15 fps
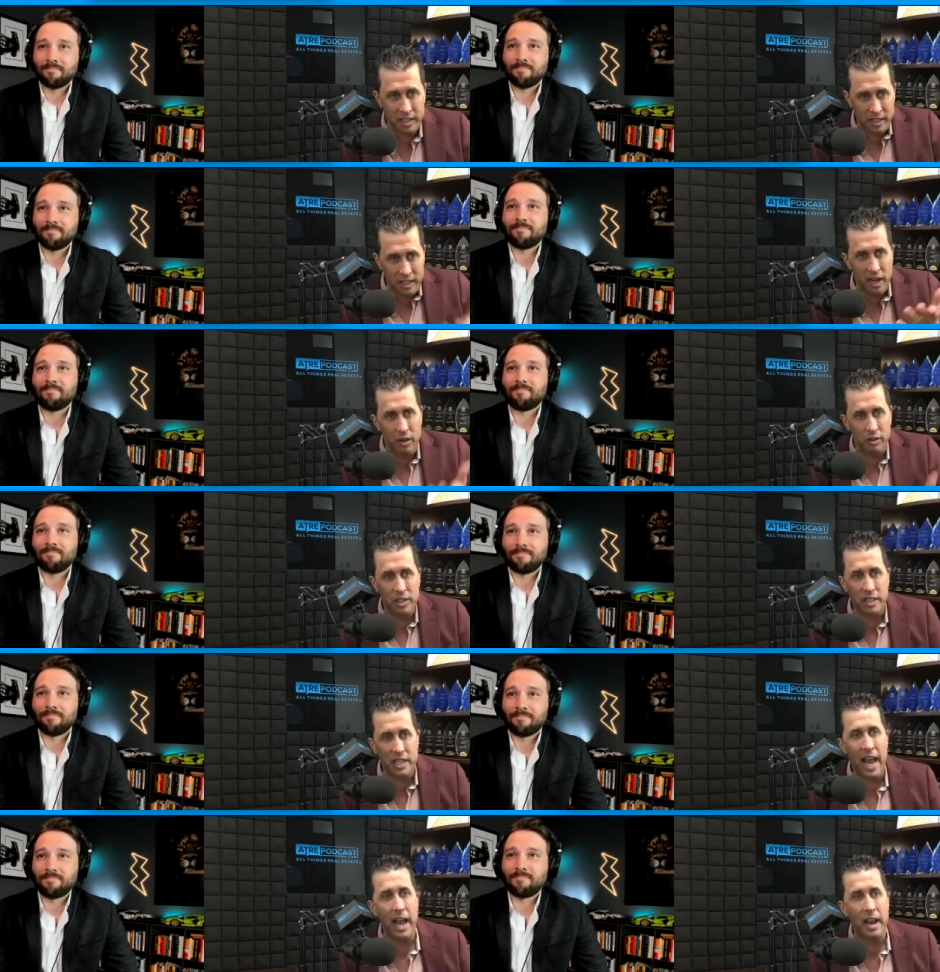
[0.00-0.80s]
Speaker 1: you know,
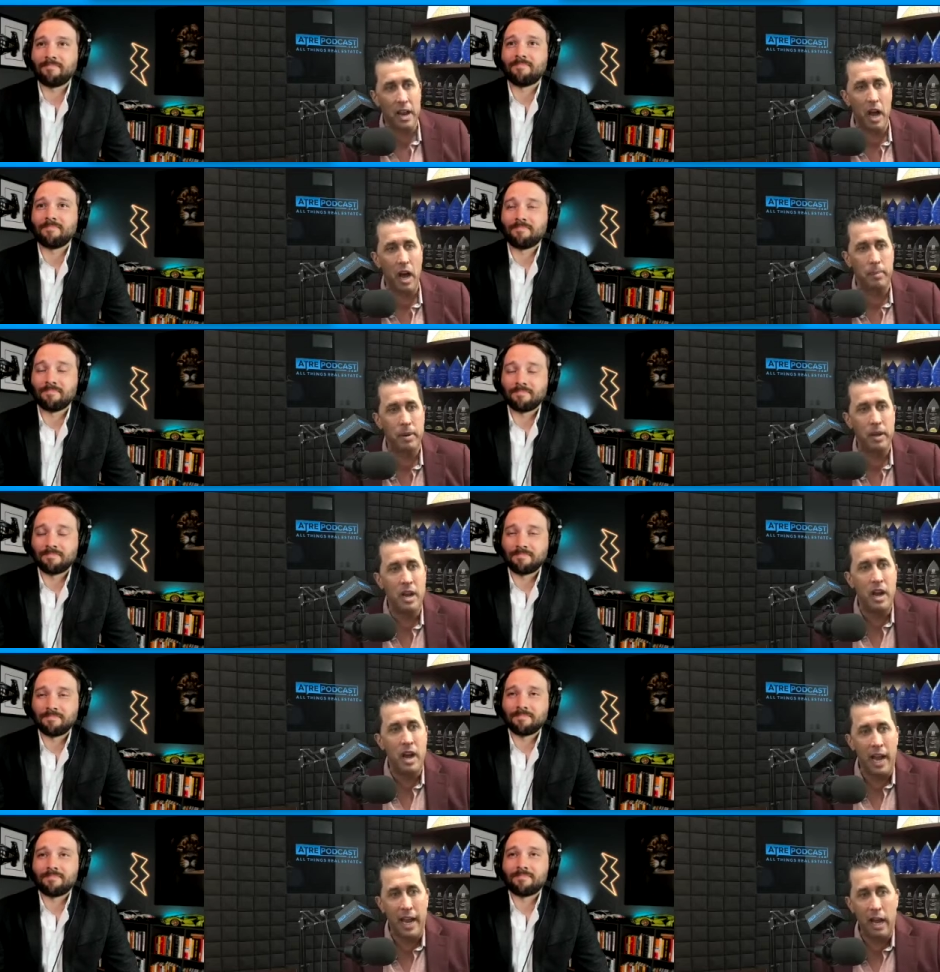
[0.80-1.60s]
stand up,
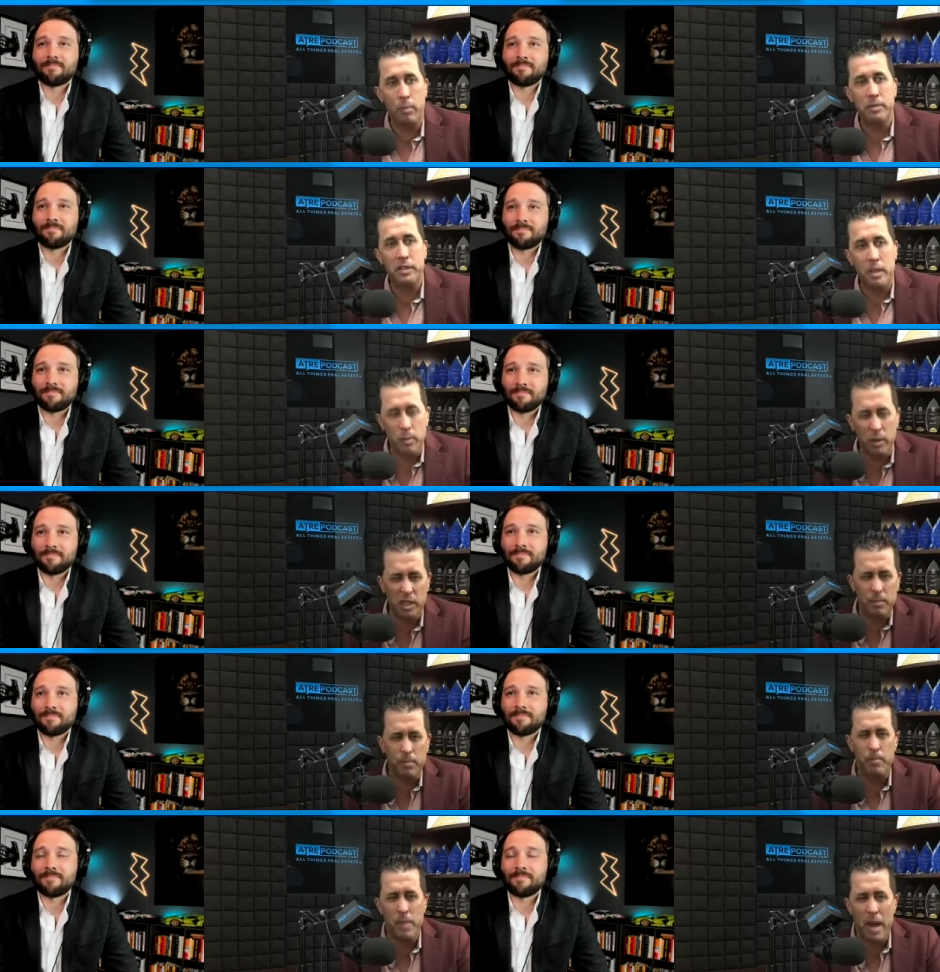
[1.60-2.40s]
I helped someone's
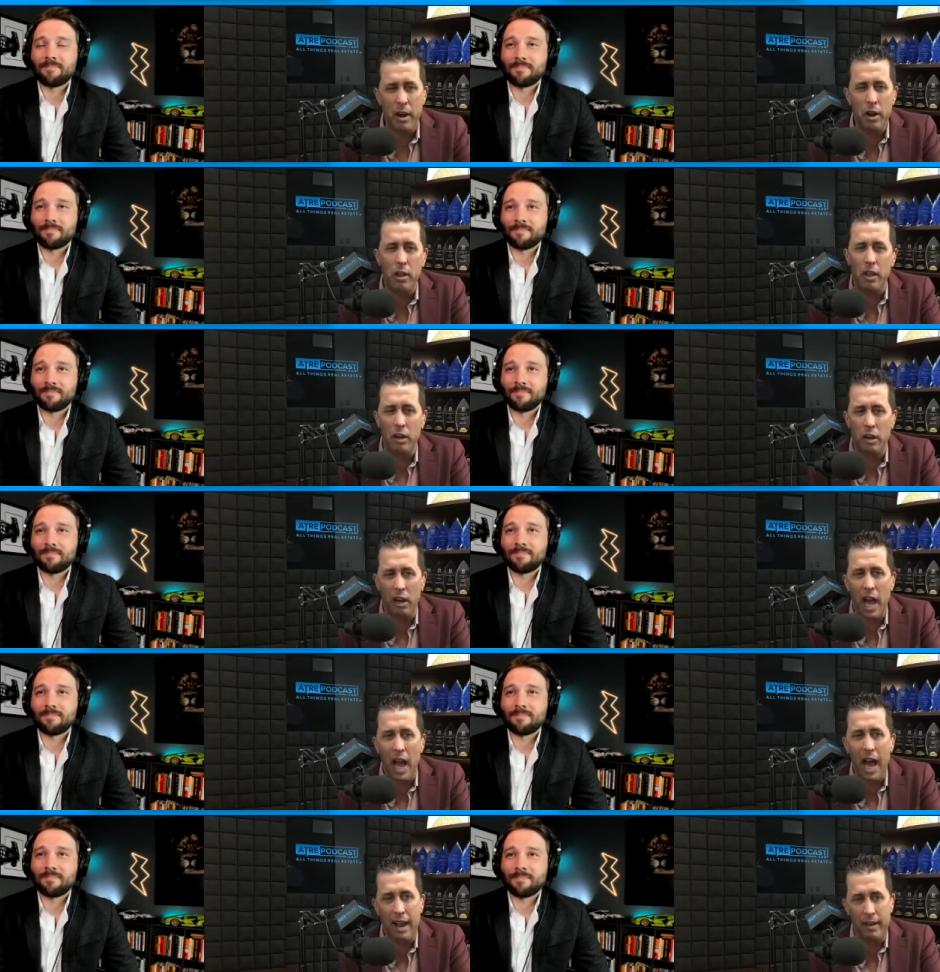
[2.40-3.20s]
better their
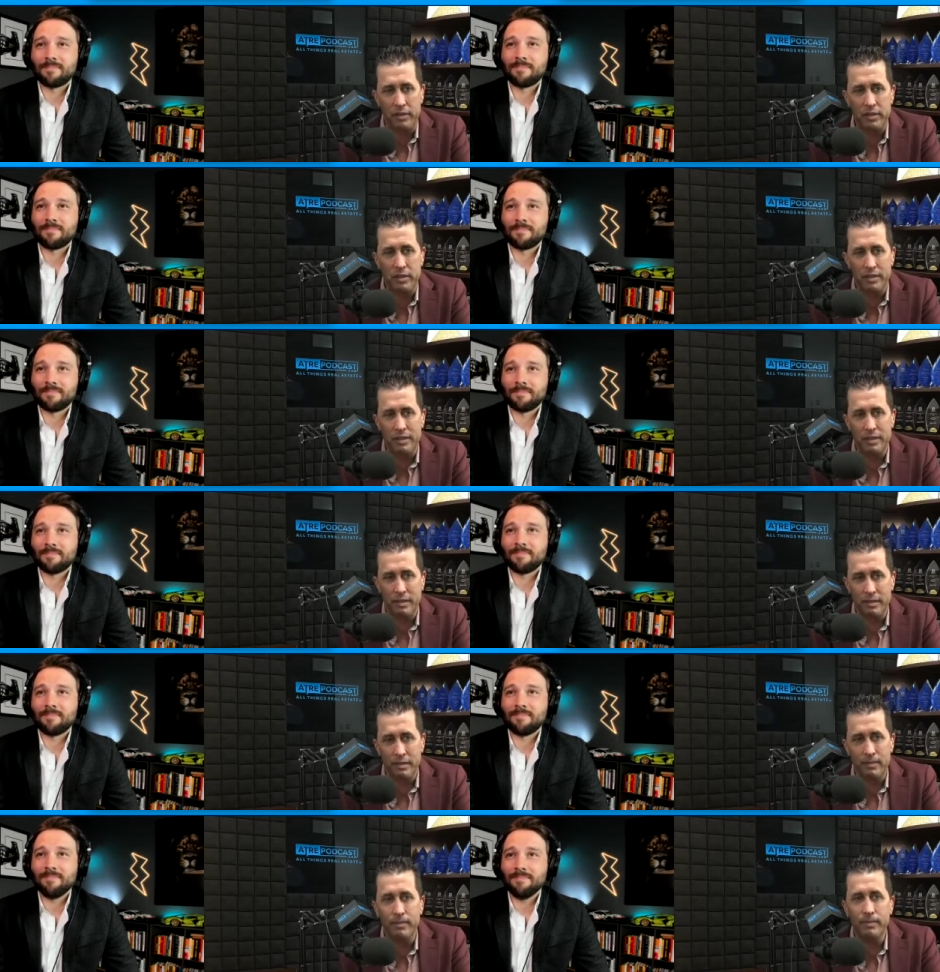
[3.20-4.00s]
lives,
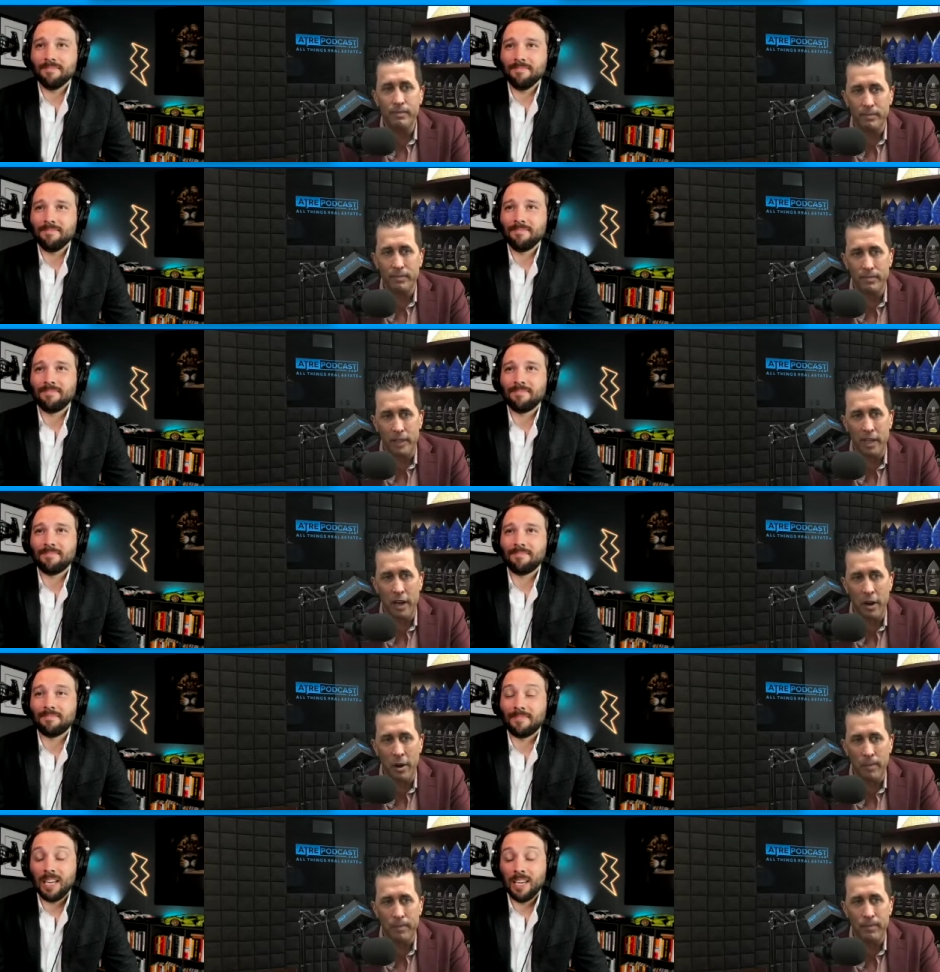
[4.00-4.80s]
hmm. you
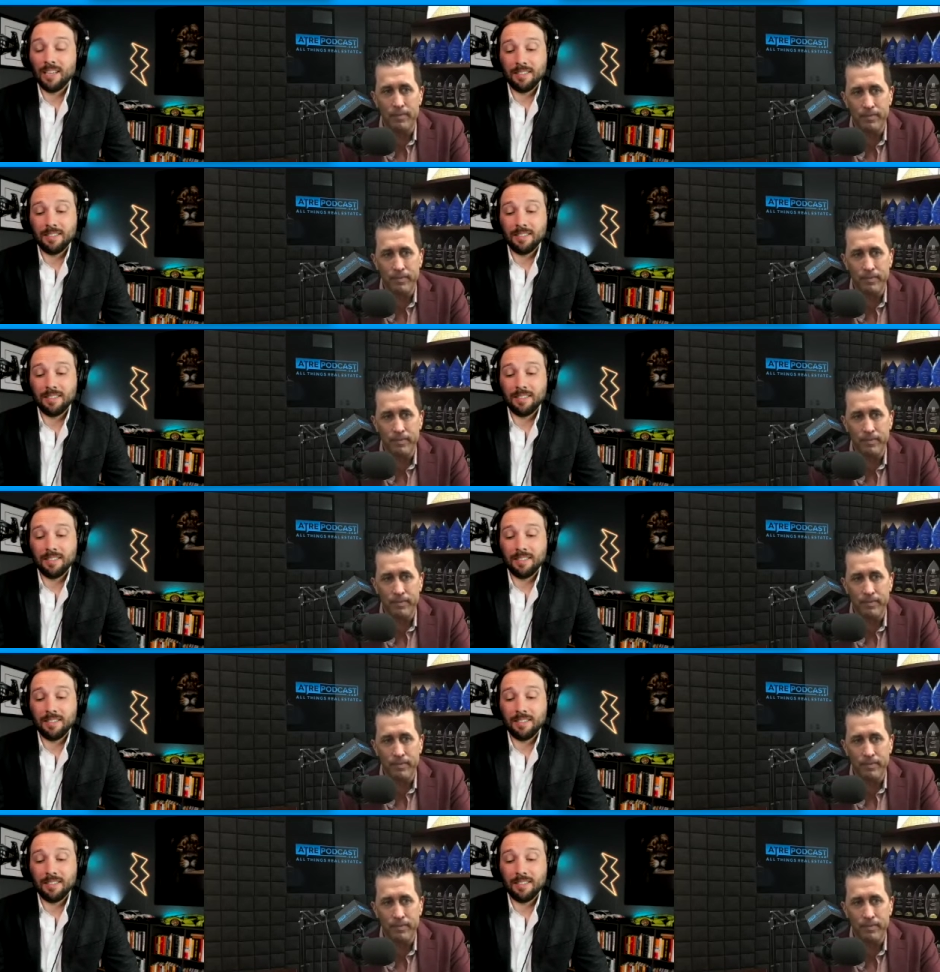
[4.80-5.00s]
know? Yeah.